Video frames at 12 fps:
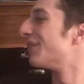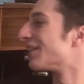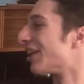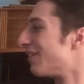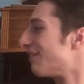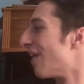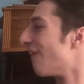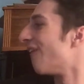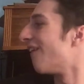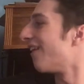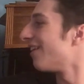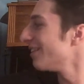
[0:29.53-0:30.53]
put that on my
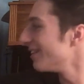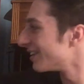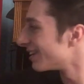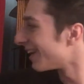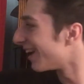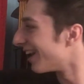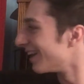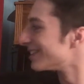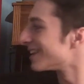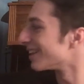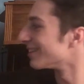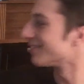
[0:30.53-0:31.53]
wall. It's
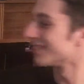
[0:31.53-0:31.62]
hella